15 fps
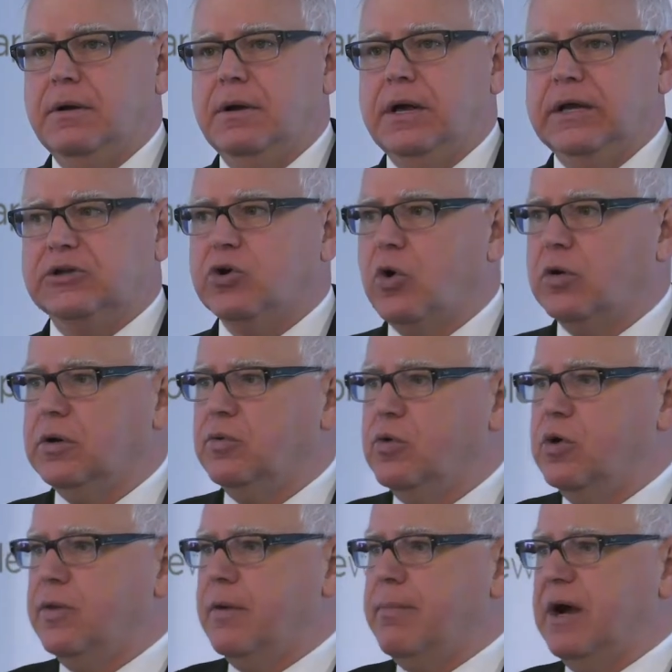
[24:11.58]
It totally
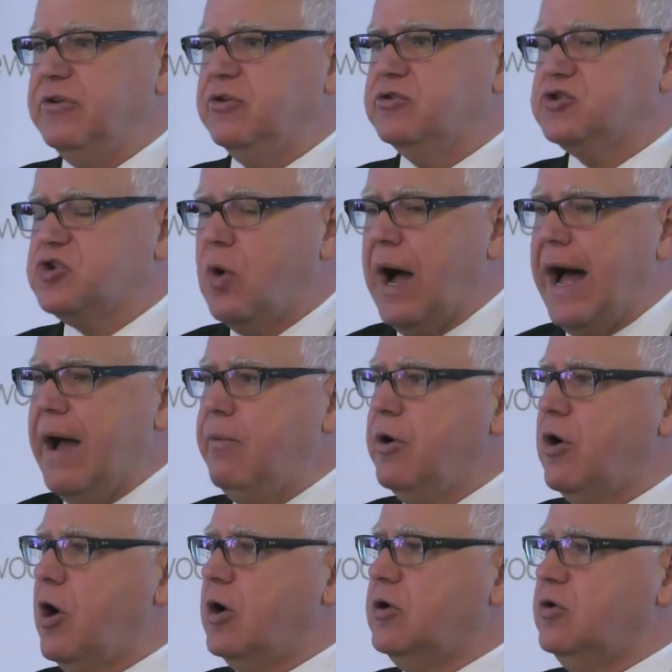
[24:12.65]
ruined their budget. So I
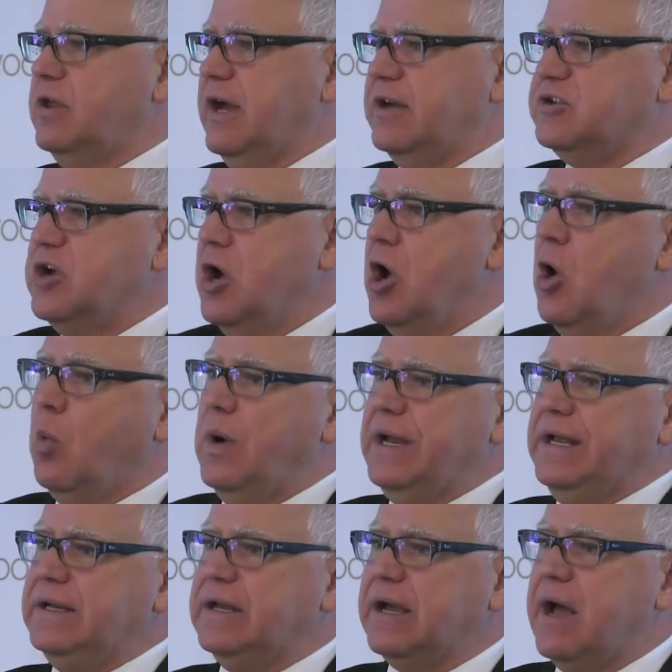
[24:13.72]
would argue this. We
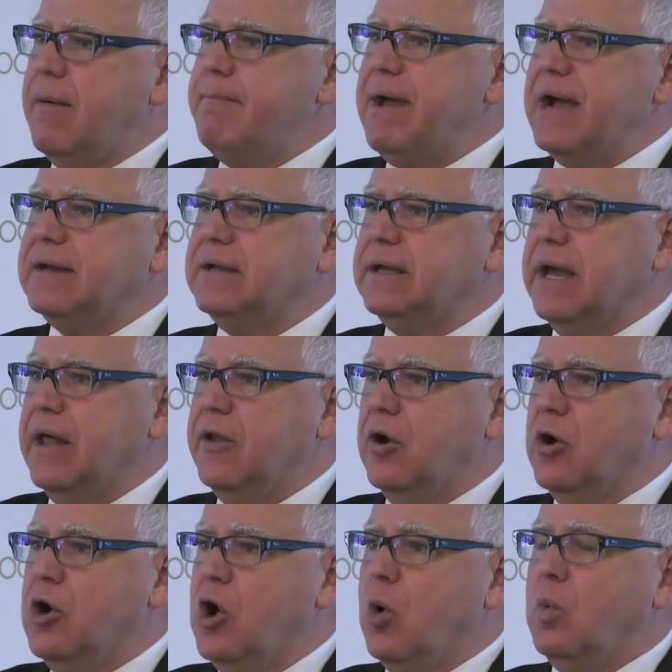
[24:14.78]
need to come back
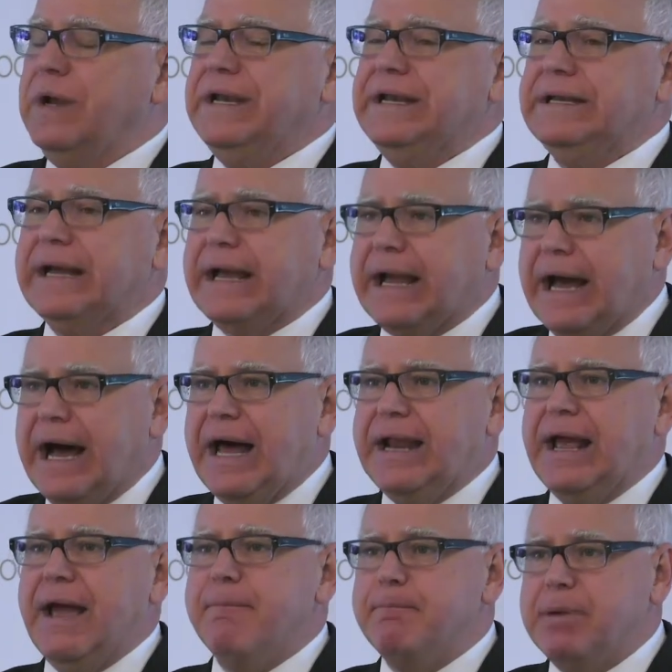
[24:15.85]
together. We need to
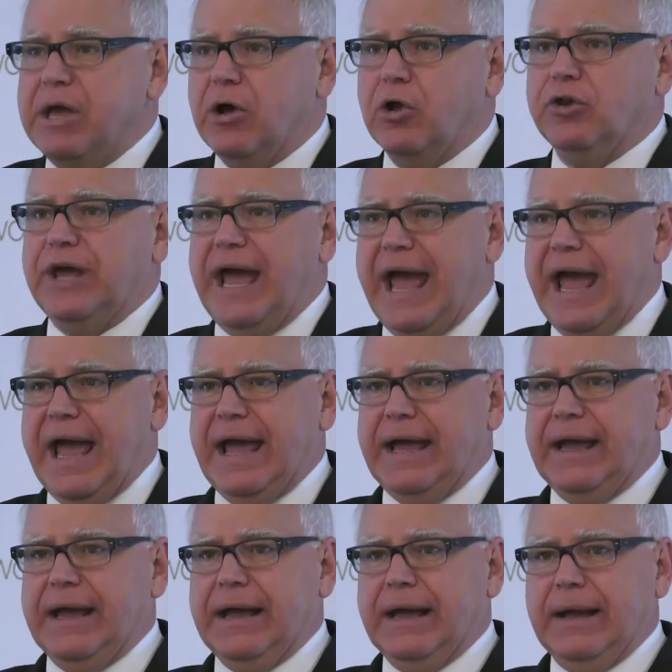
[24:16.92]
cut and build
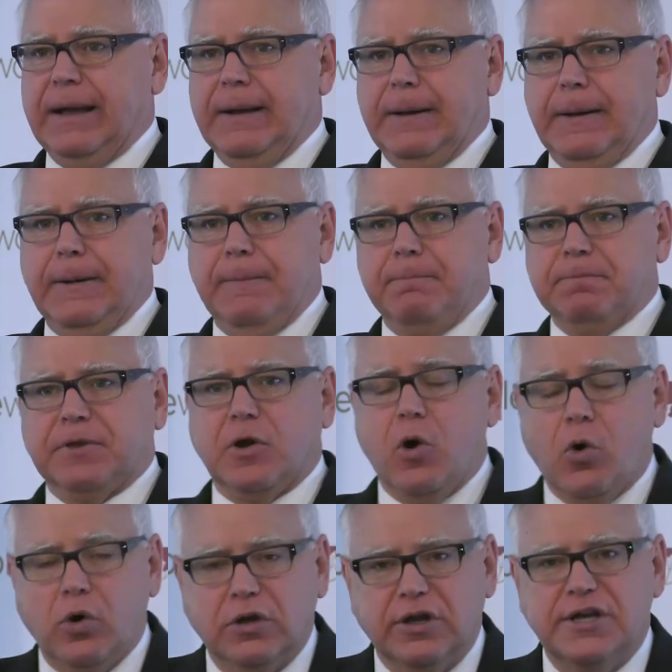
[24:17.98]
a
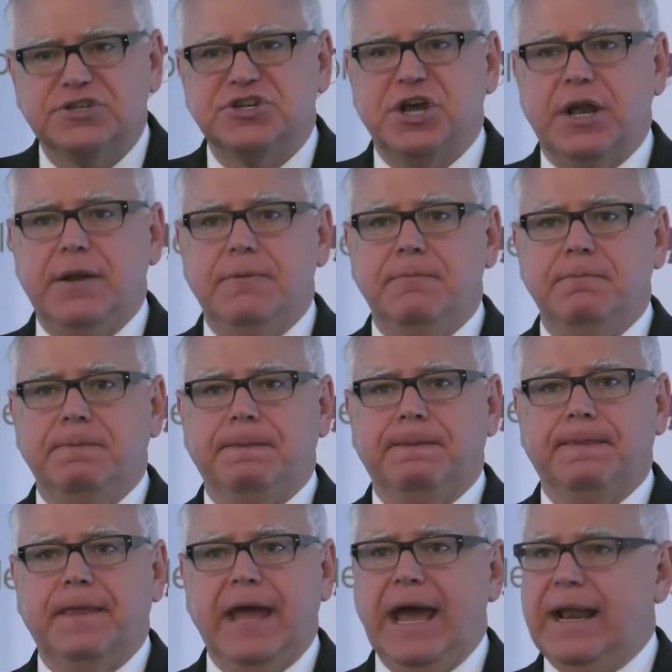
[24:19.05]
coalition.
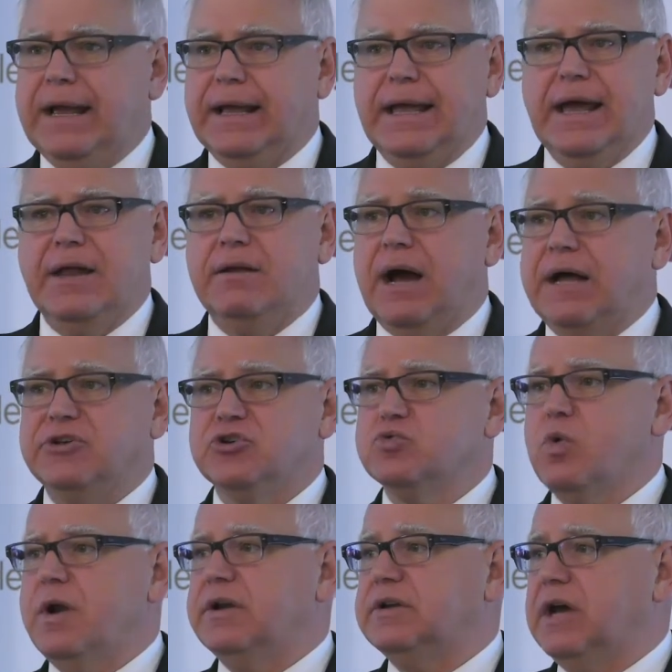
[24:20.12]
And again, I just
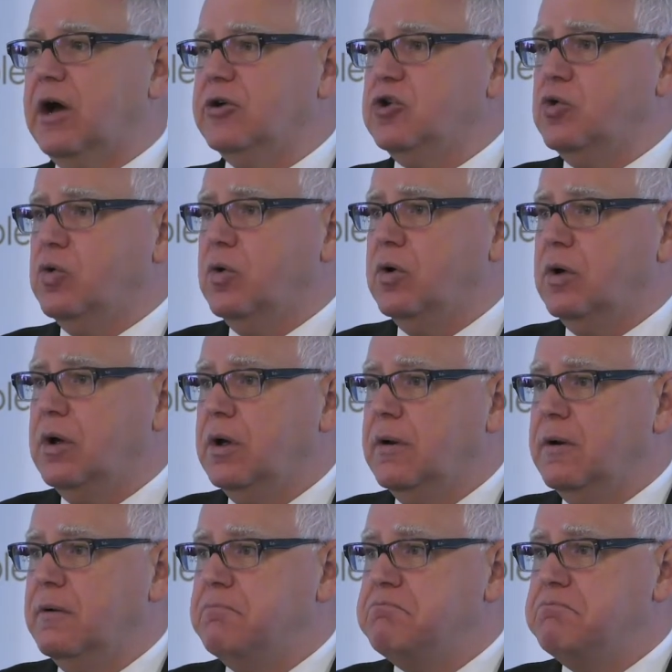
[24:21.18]
want to tell you,
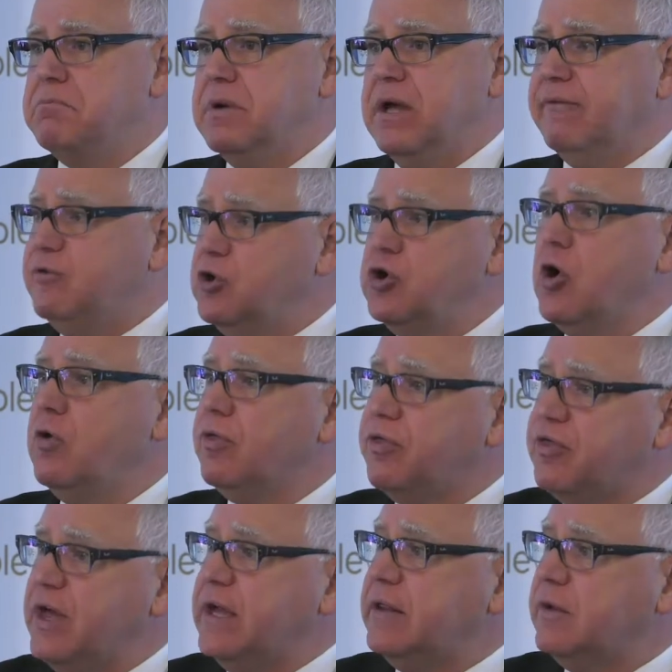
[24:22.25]
if you don't
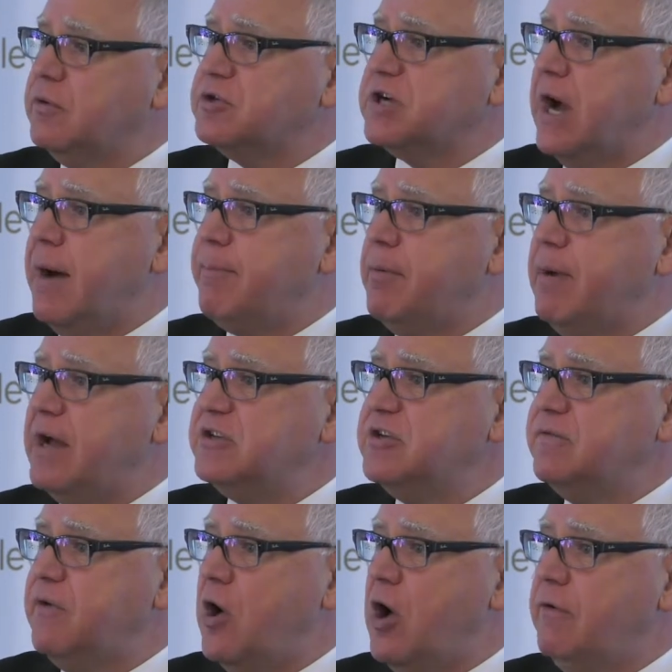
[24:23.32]
think there was compromise
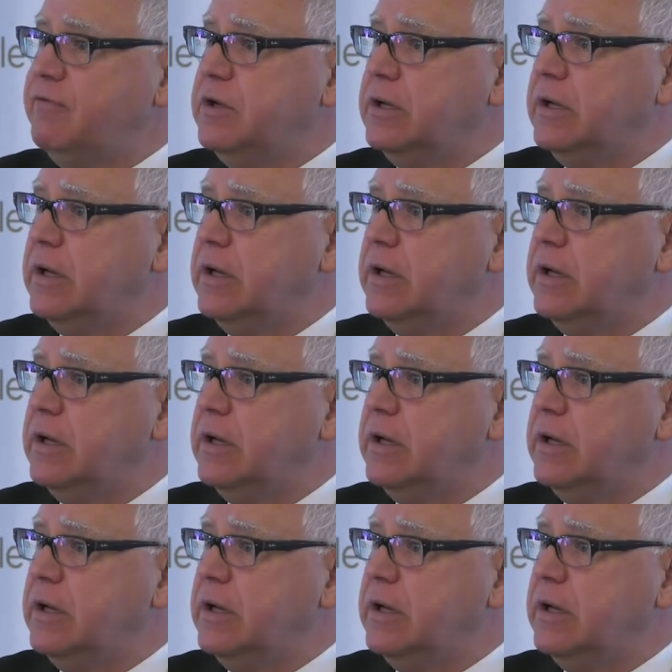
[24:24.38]
involved,